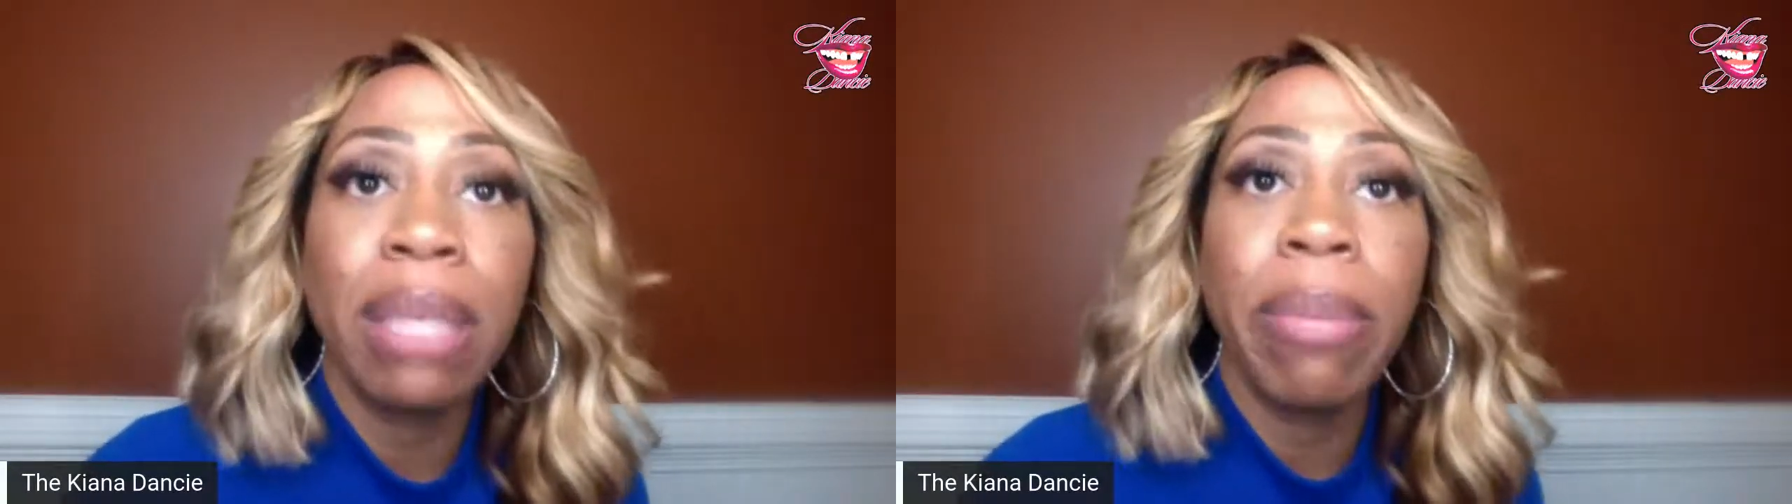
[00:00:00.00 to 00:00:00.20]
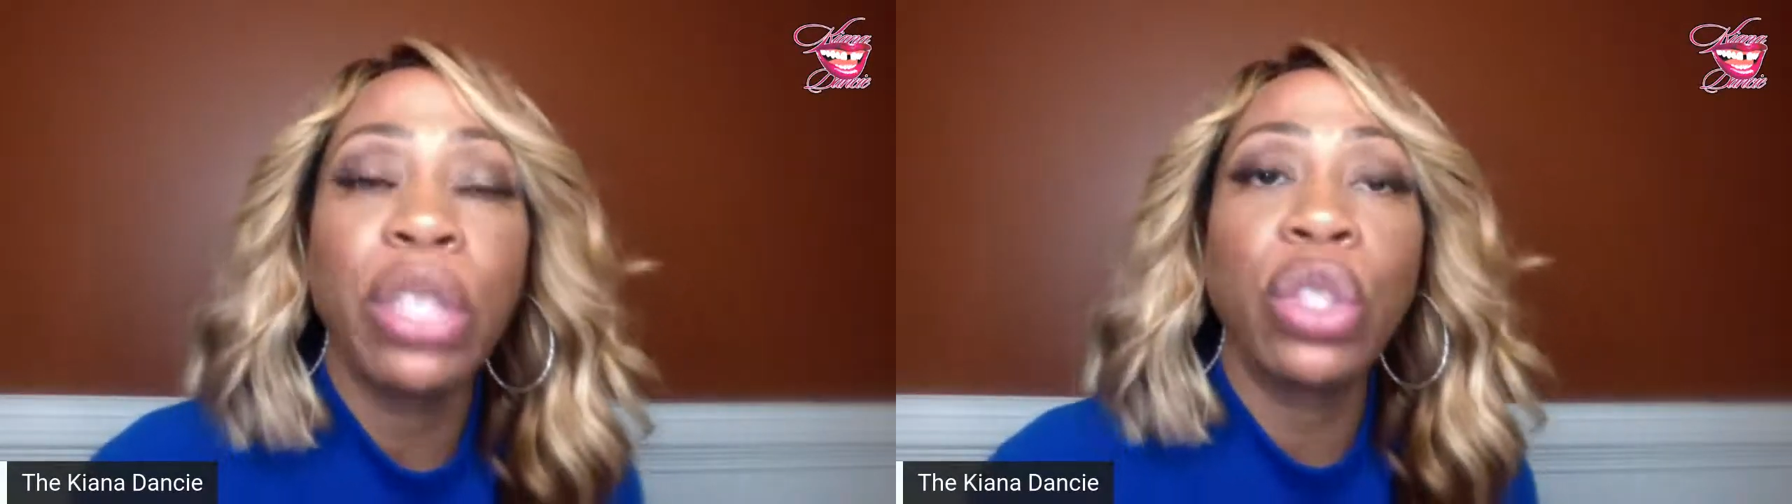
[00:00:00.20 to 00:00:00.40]

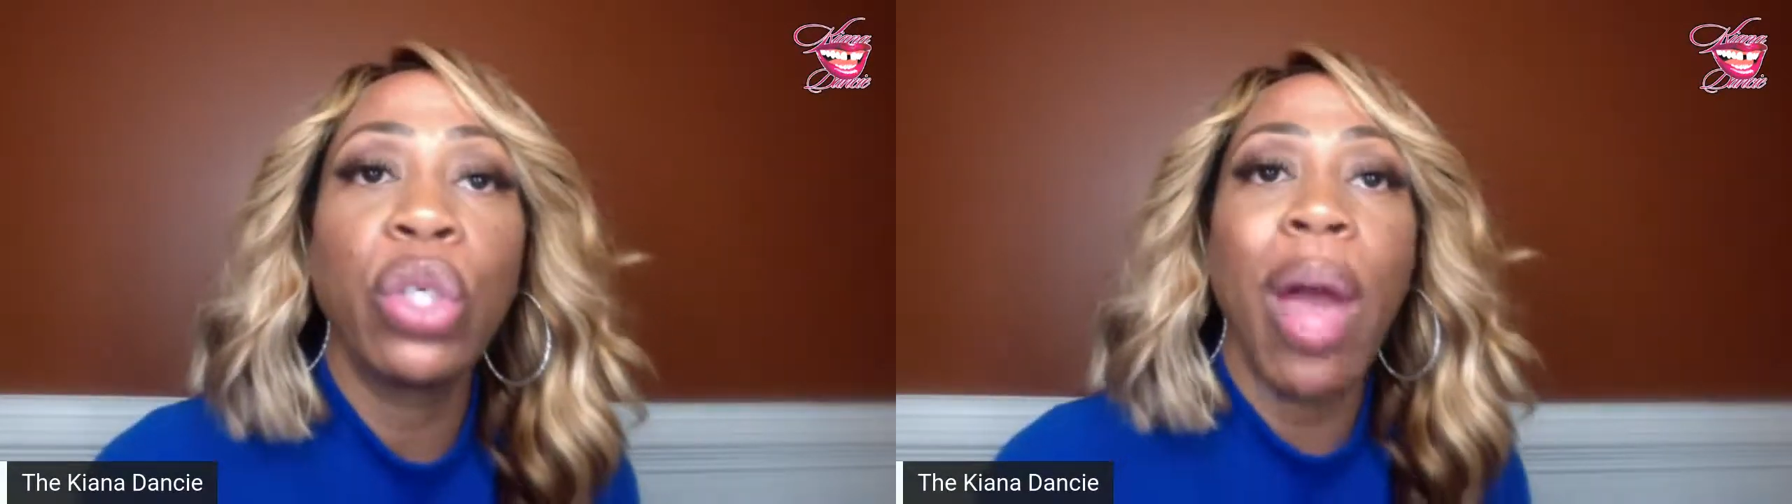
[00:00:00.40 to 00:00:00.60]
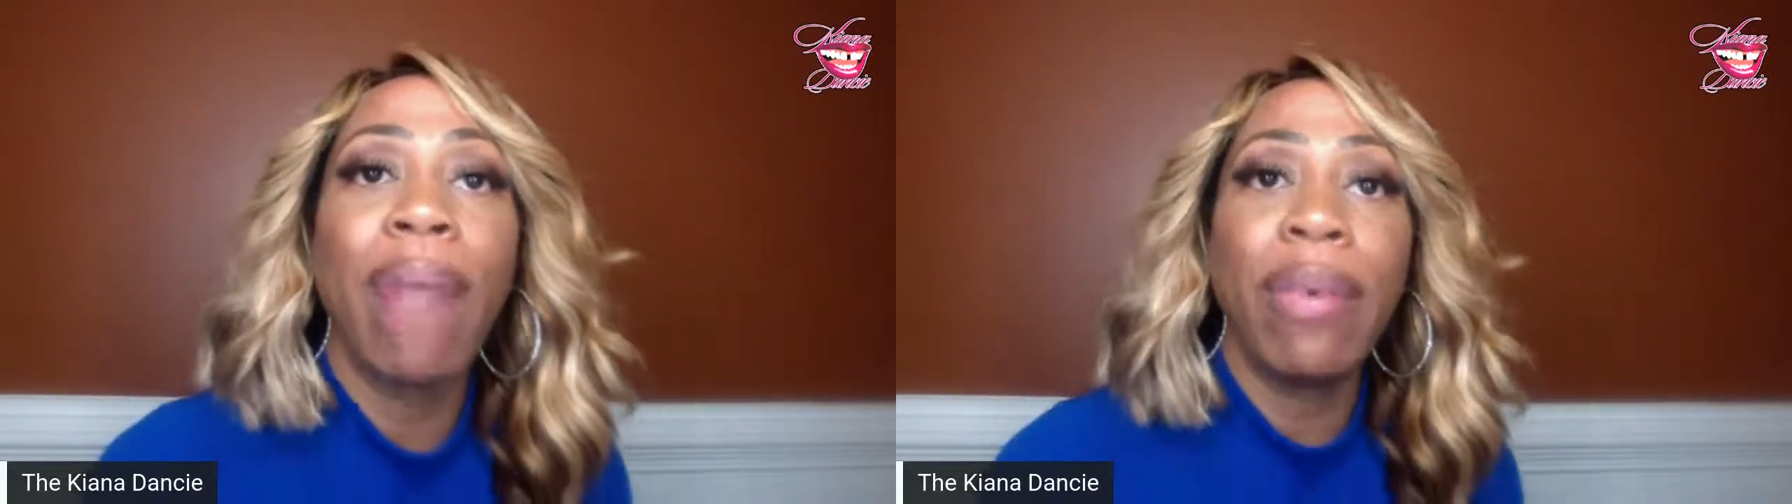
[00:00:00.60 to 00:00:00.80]
make sure you
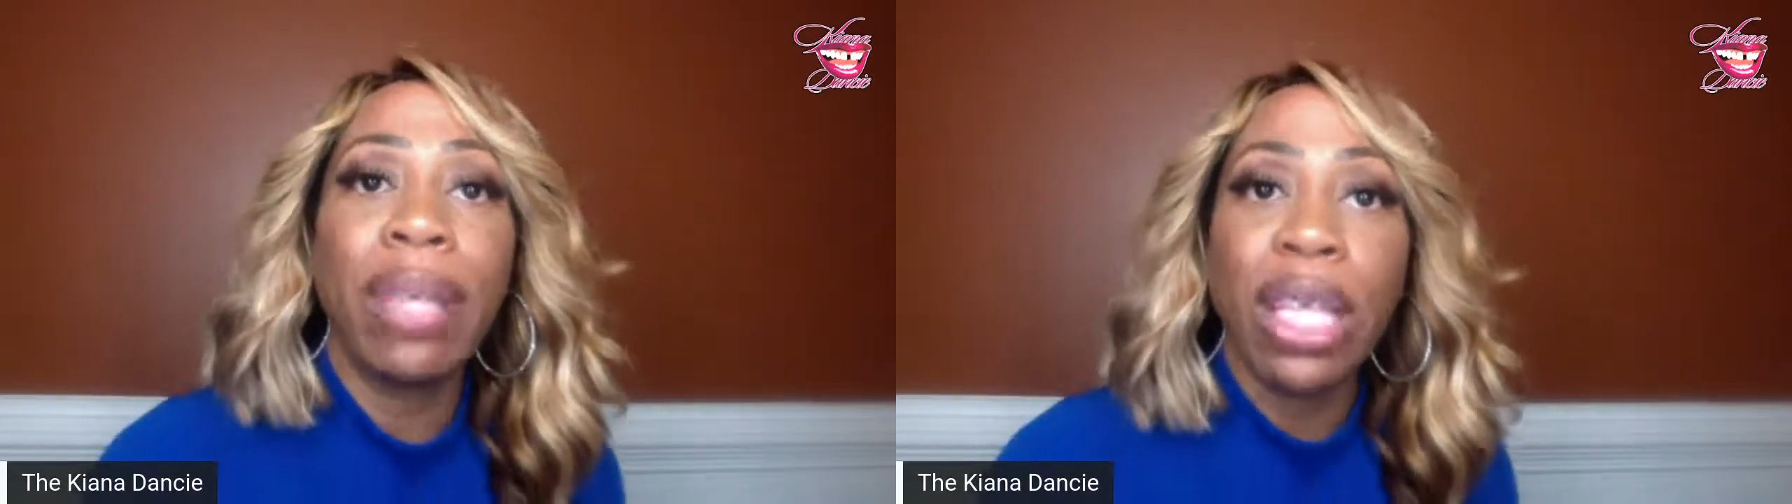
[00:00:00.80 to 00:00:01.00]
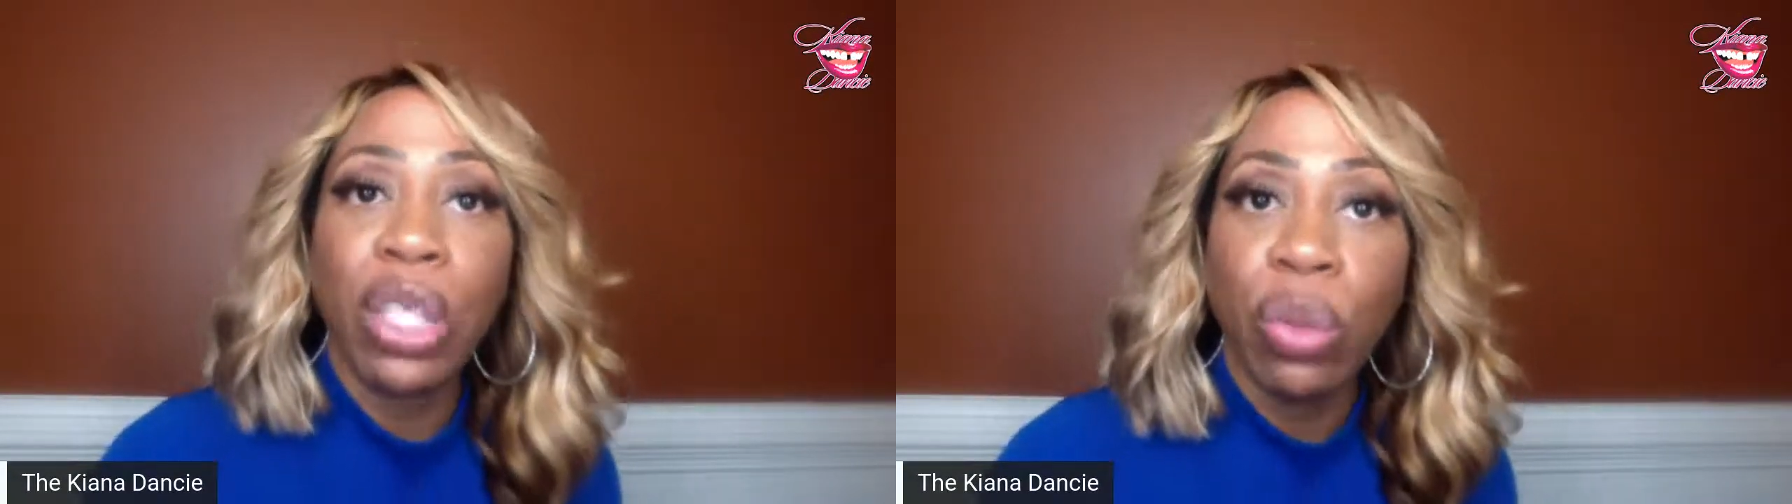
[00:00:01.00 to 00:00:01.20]
have
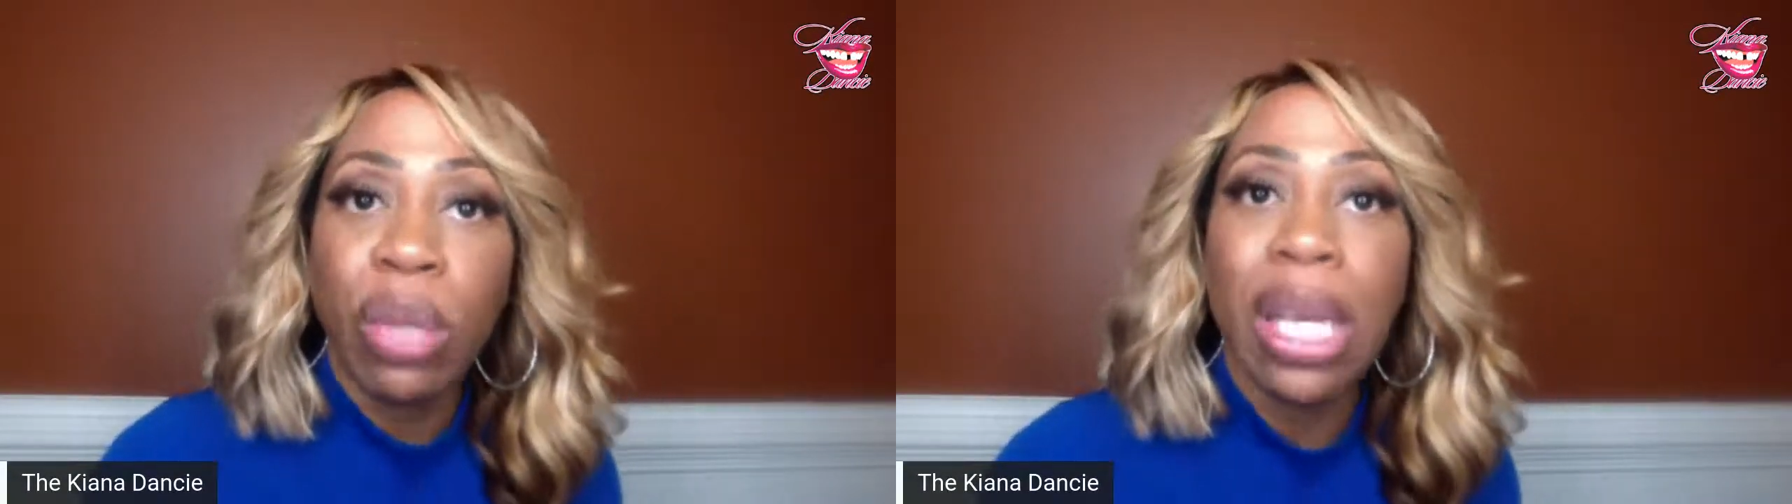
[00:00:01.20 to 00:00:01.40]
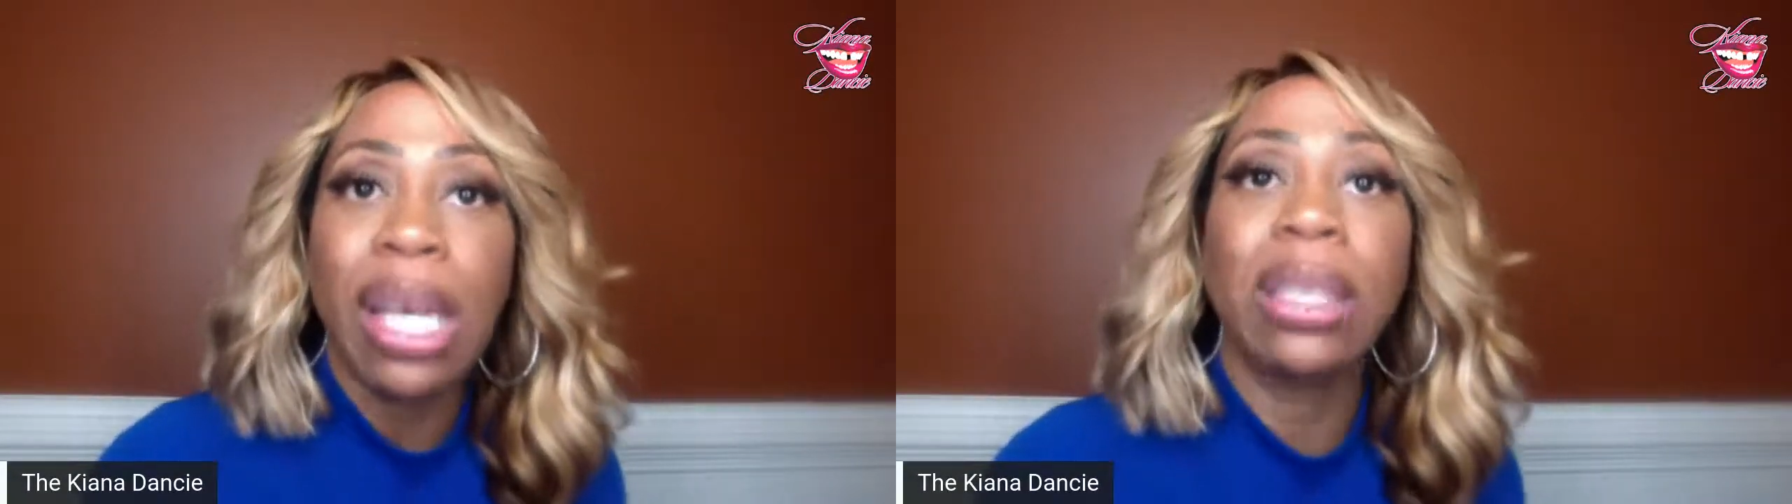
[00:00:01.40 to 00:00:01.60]
everything that you need.